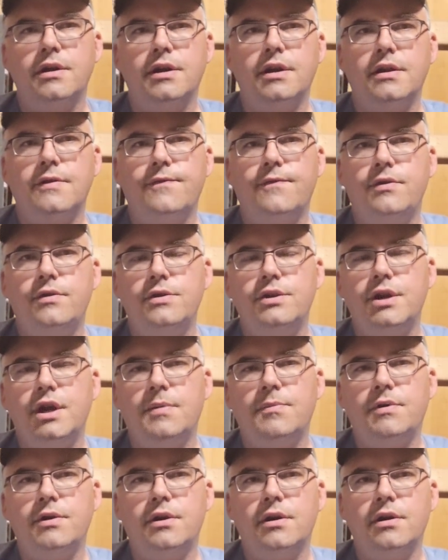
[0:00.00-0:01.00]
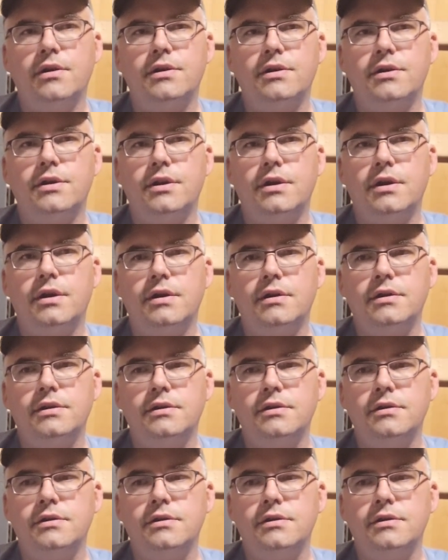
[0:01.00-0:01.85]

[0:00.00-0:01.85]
I got a few shop cards that